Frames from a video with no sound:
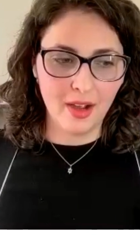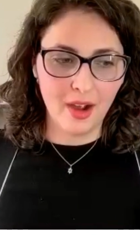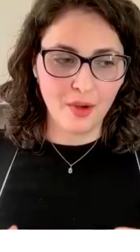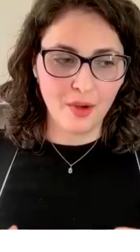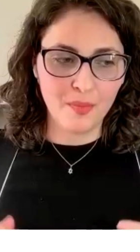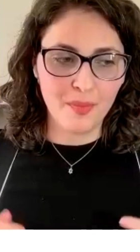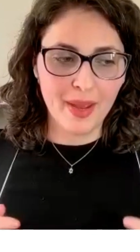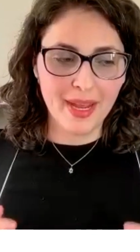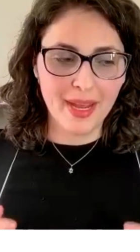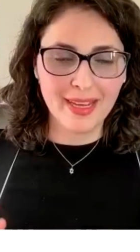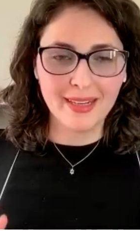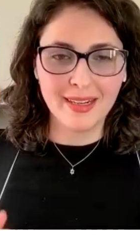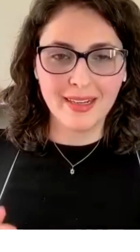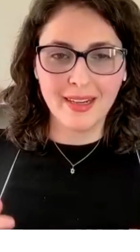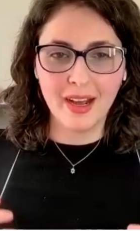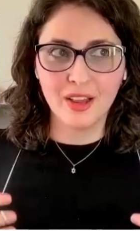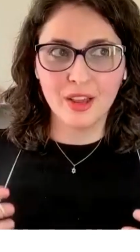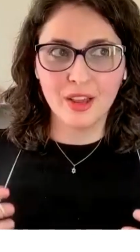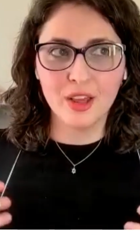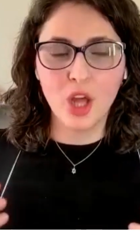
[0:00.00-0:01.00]
our pain
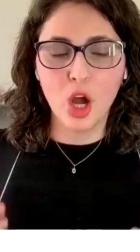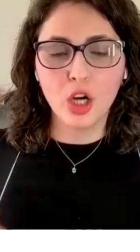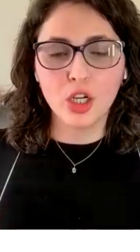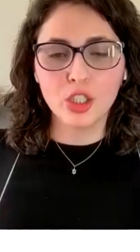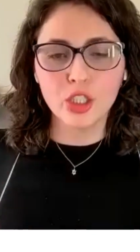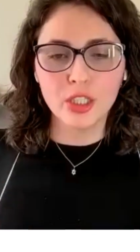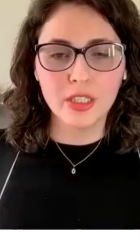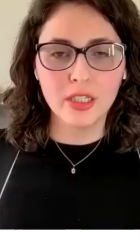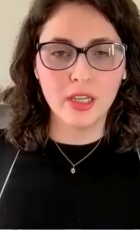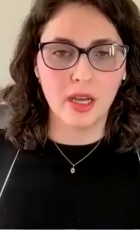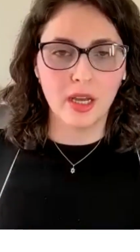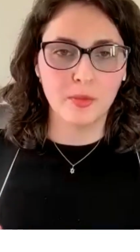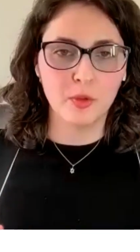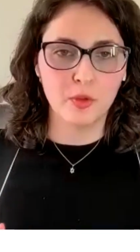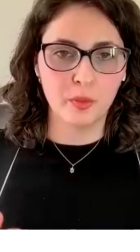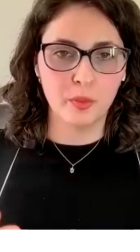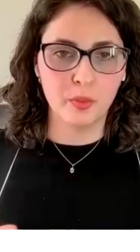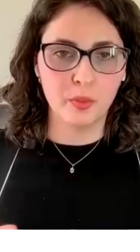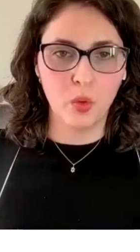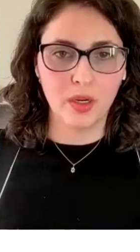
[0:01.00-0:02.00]
largely comes
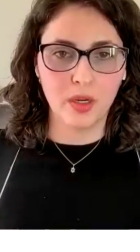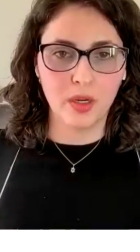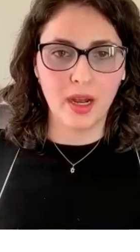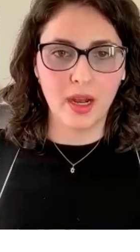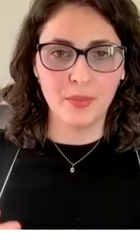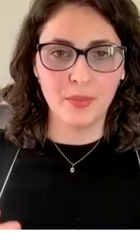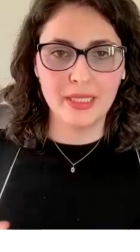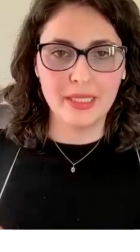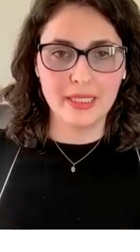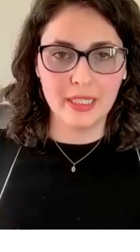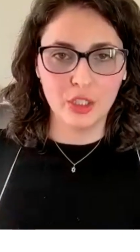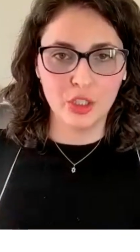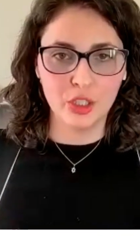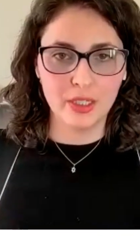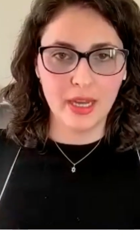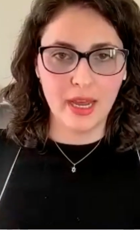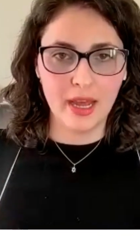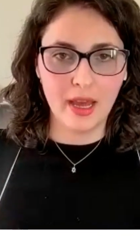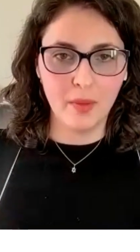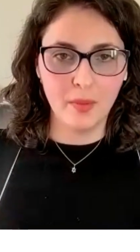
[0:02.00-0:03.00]
from poor compensation
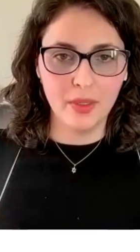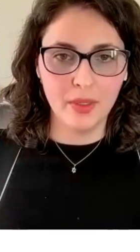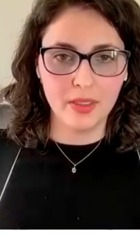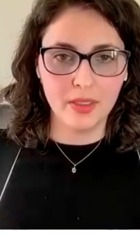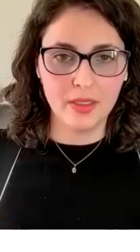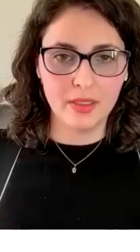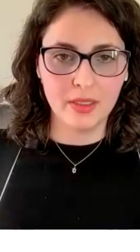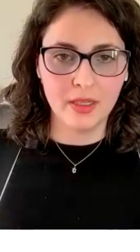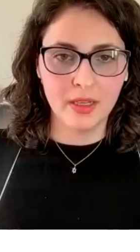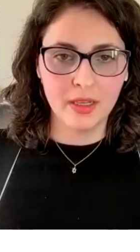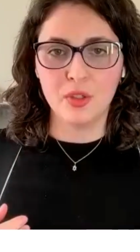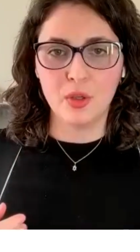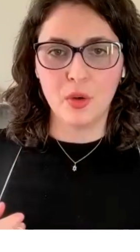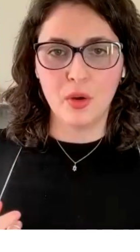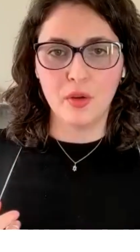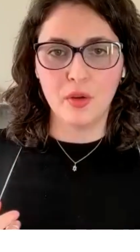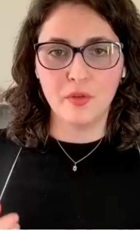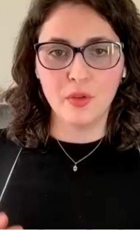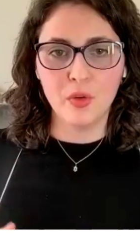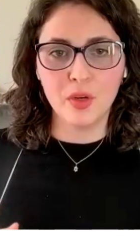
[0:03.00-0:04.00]
habits. So
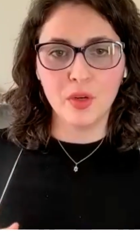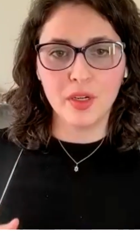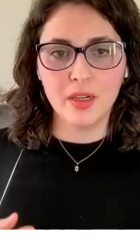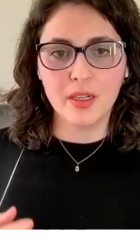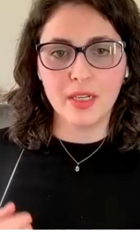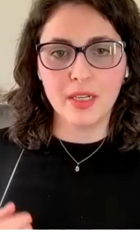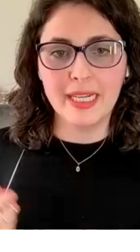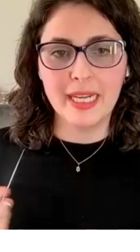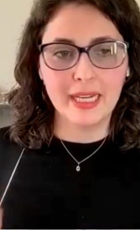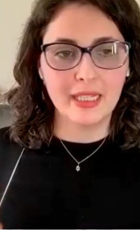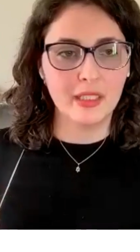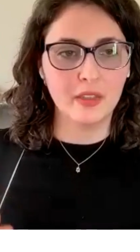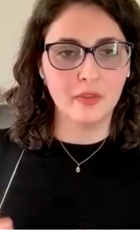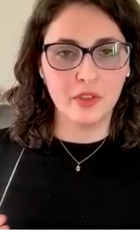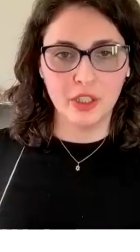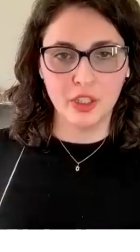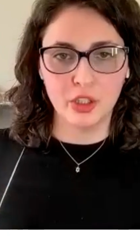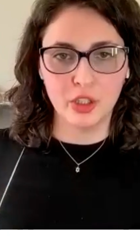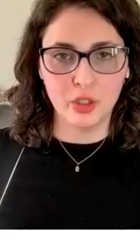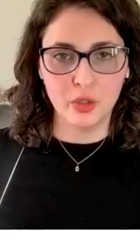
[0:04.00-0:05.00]
if your connective
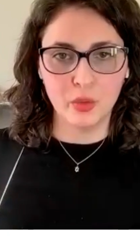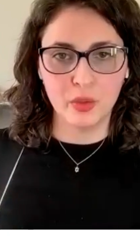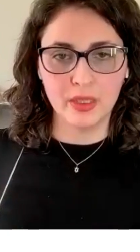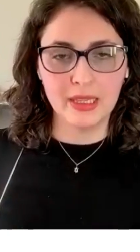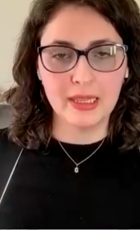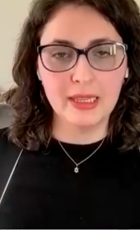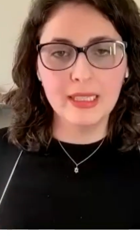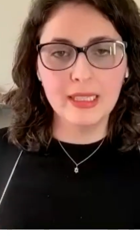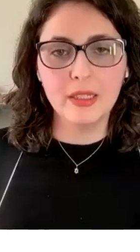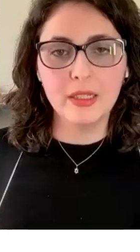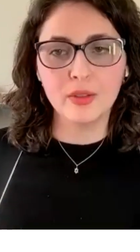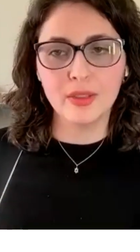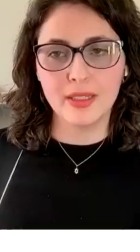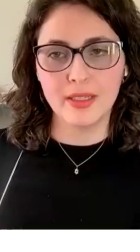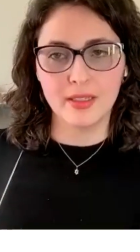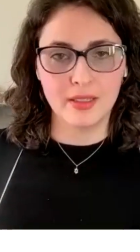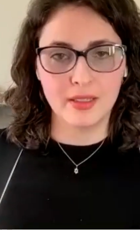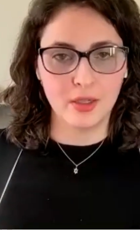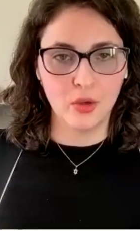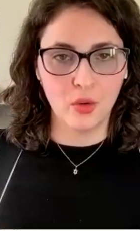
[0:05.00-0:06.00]
tissue literally
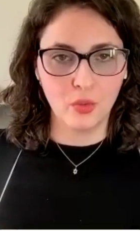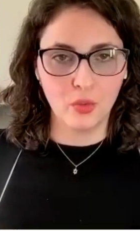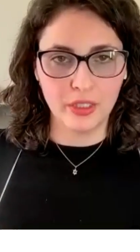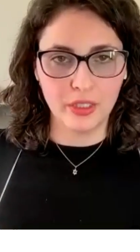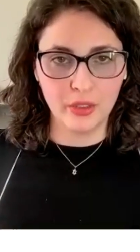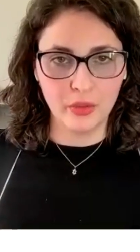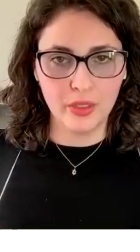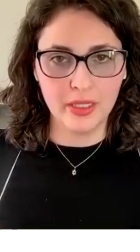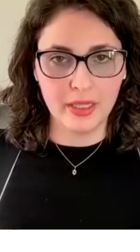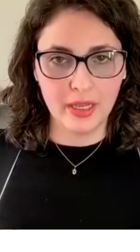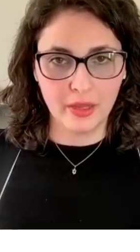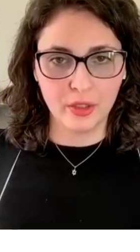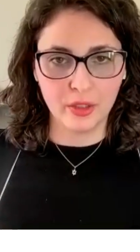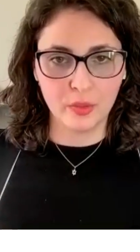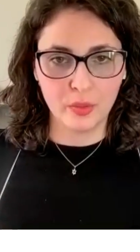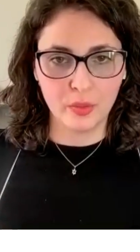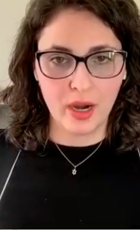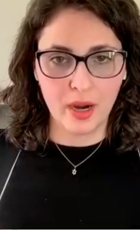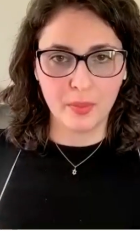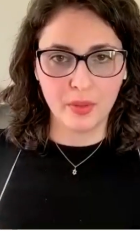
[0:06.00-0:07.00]
isn't holding you together
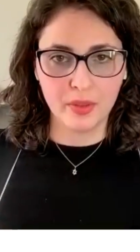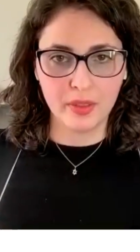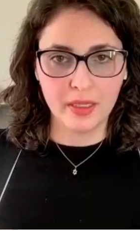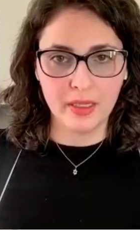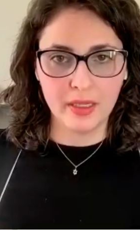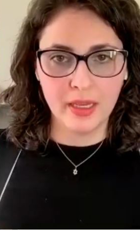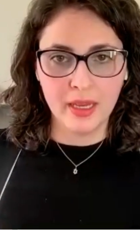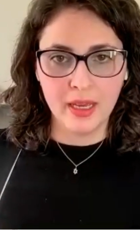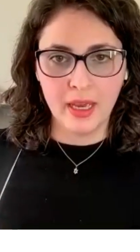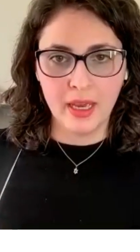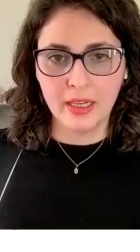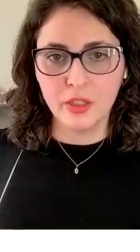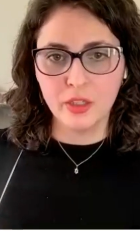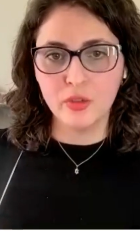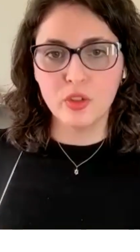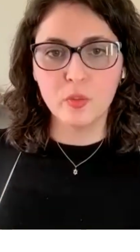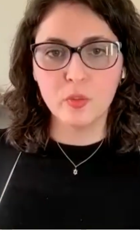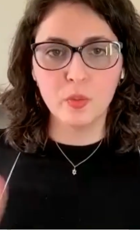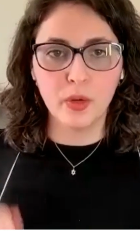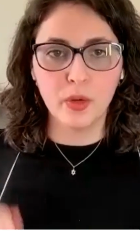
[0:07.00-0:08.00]
properly and you
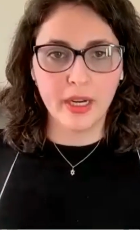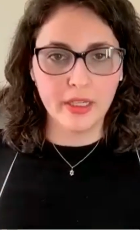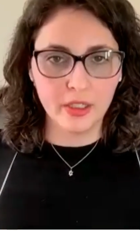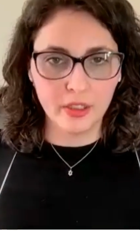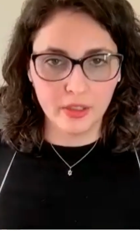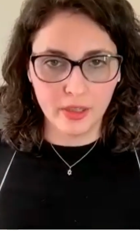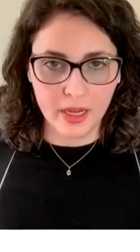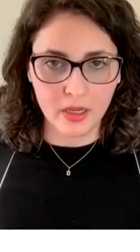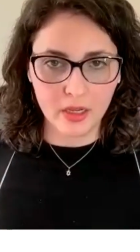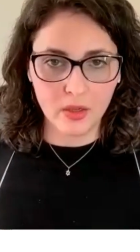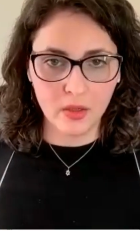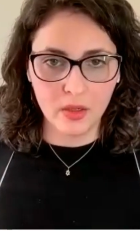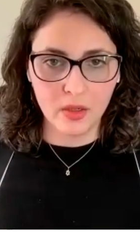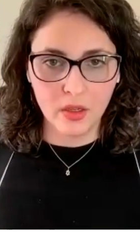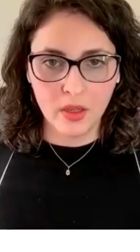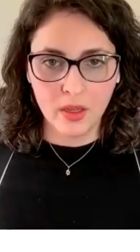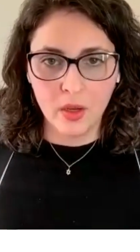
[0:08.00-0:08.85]
sprain your ankle,